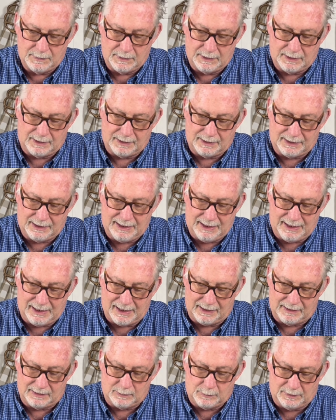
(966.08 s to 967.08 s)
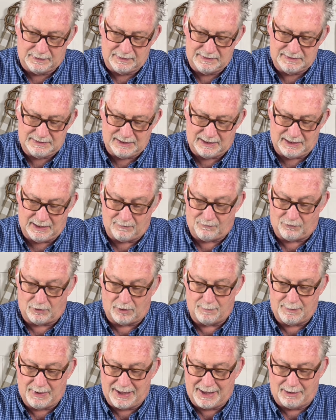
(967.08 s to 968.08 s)
And again, it's been sitting for
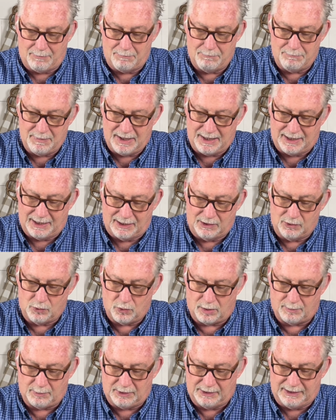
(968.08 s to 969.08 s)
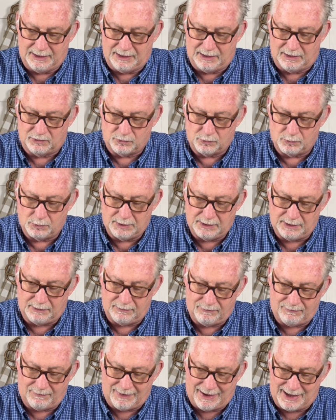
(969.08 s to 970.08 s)
about a minute. Normally it is really
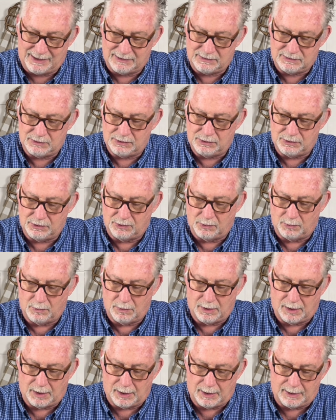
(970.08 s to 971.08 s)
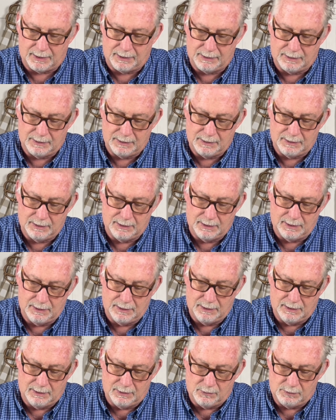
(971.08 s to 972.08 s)
fast to, uh,
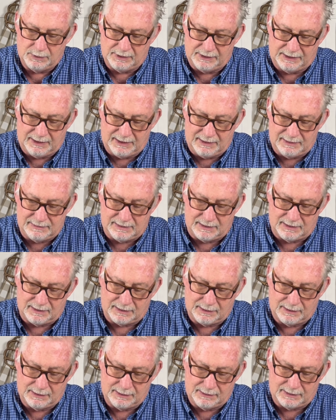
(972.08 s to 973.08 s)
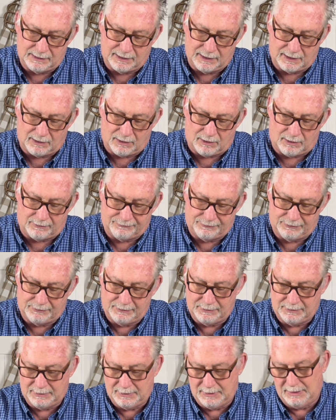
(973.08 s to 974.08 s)
really easy to, to get off.
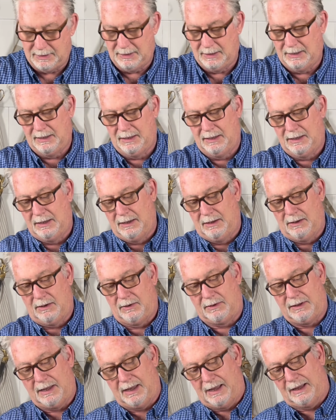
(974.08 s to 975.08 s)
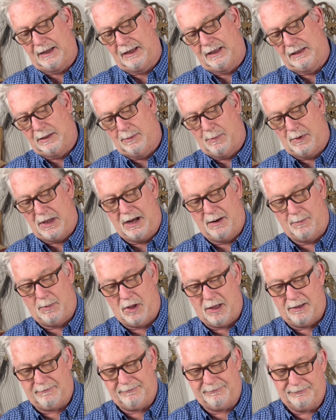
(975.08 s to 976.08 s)
Okay, I get the bottom
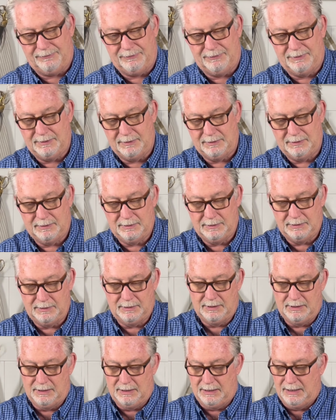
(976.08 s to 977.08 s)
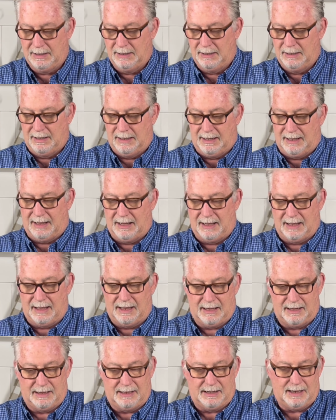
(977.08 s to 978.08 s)
off
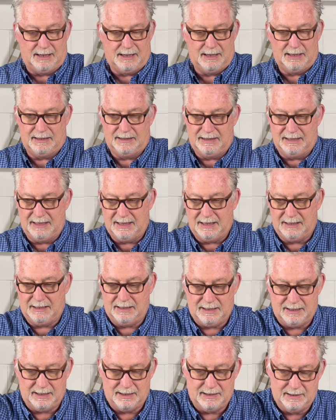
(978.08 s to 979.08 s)
and then